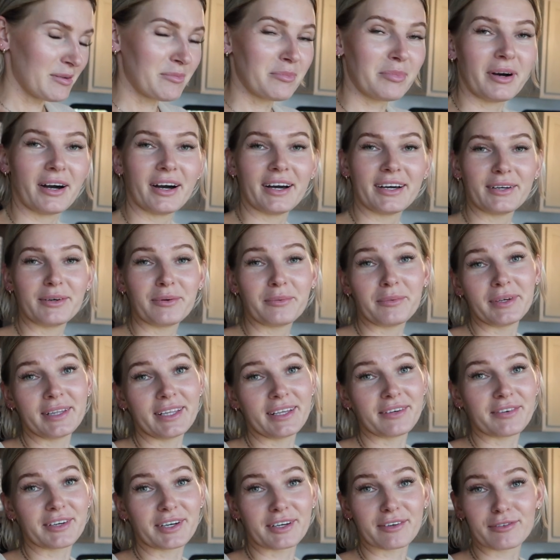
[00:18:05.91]
But we
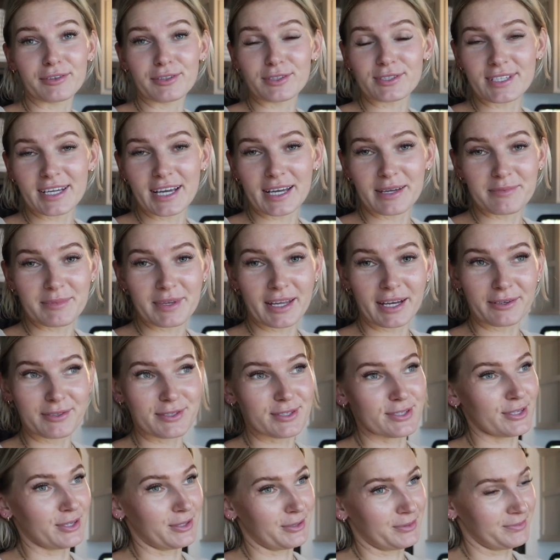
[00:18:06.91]
live here full time now,
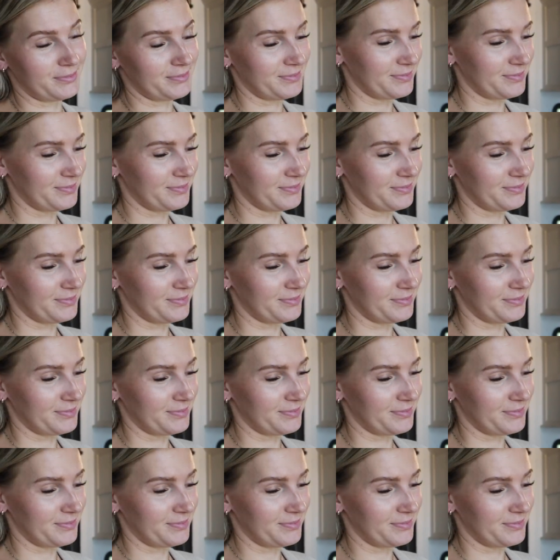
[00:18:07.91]
so.